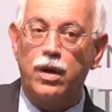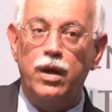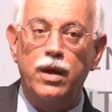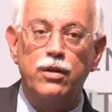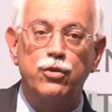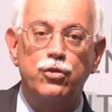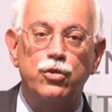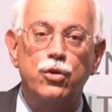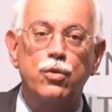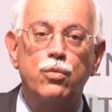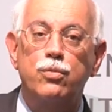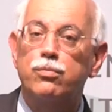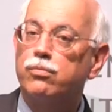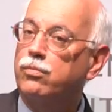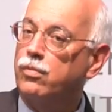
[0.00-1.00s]

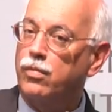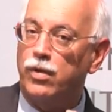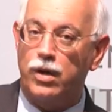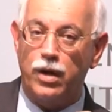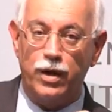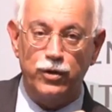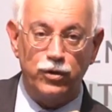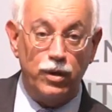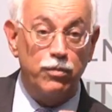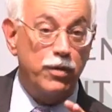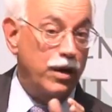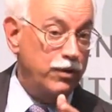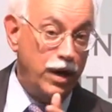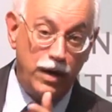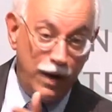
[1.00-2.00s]
into an,
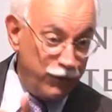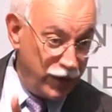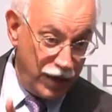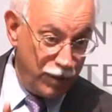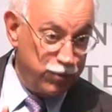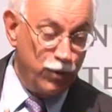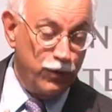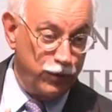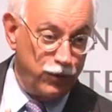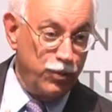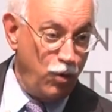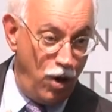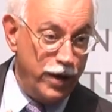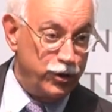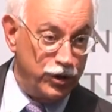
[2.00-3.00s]
and they'd have to get approval
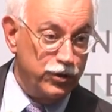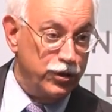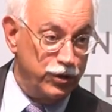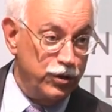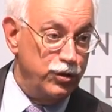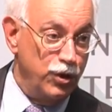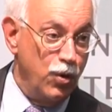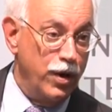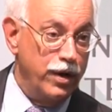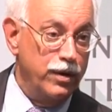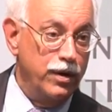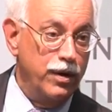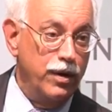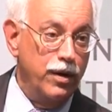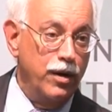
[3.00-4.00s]
from Washington to do it.
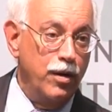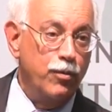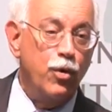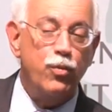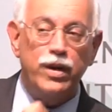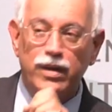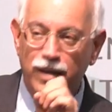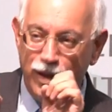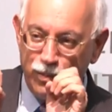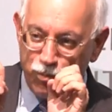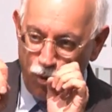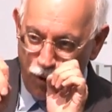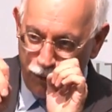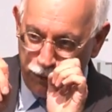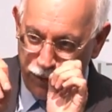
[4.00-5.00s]
But we need
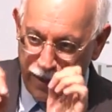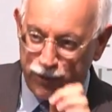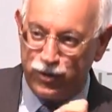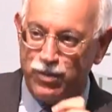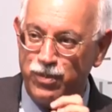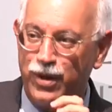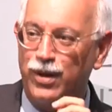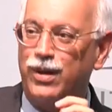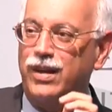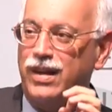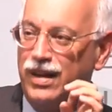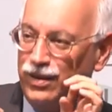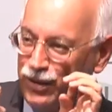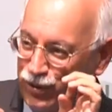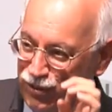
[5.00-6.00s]
more
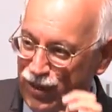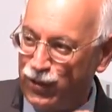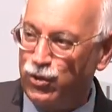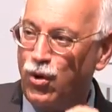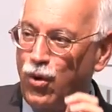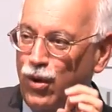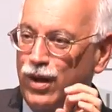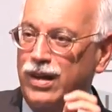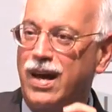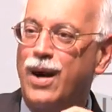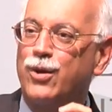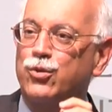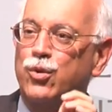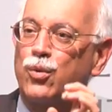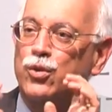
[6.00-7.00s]
flexibility in these sectoral
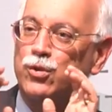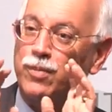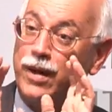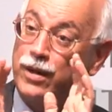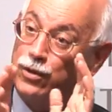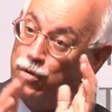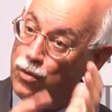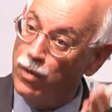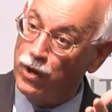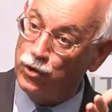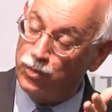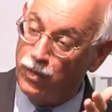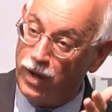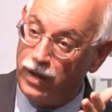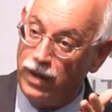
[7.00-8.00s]
accounts where we're spending too
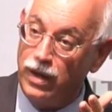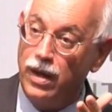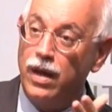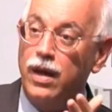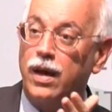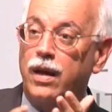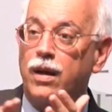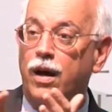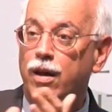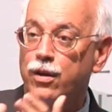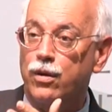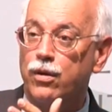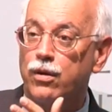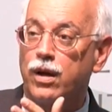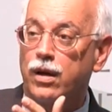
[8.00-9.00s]
much money and
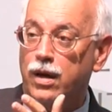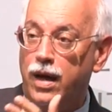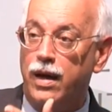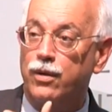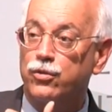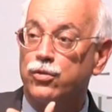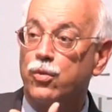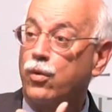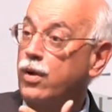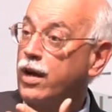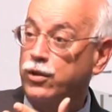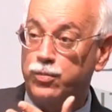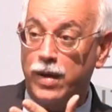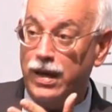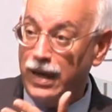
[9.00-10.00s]
other accounts where we're
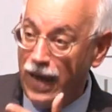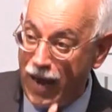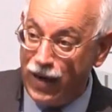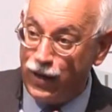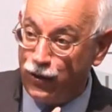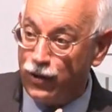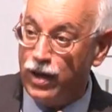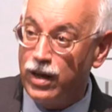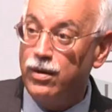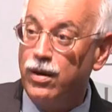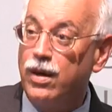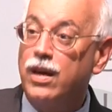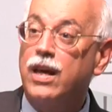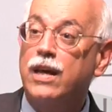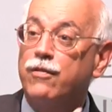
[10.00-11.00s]
not spending
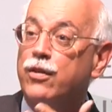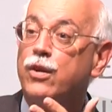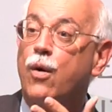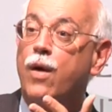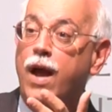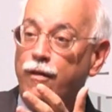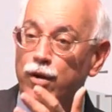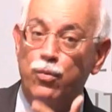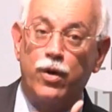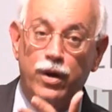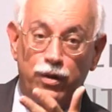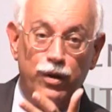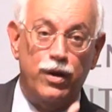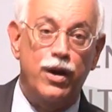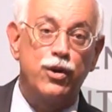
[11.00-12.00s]
anything, even though everyone
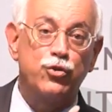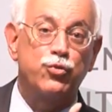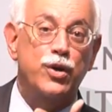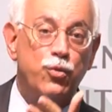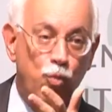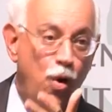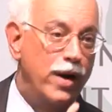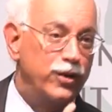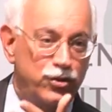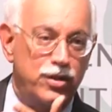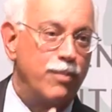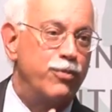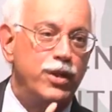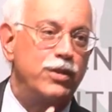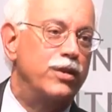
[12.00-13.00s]
in the country wants
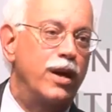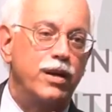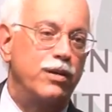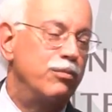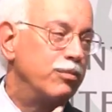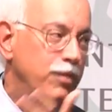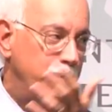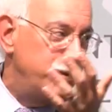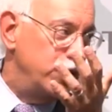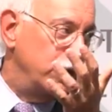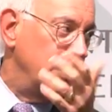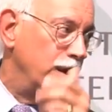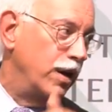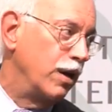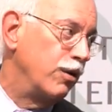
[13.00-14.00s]
something done in a
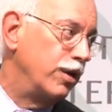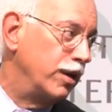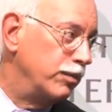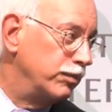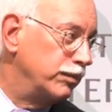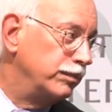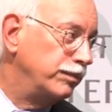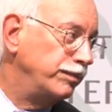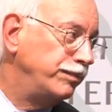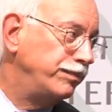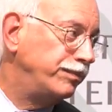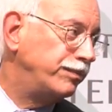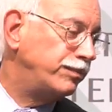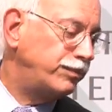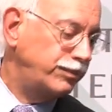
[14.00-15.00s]
particular area. Okay.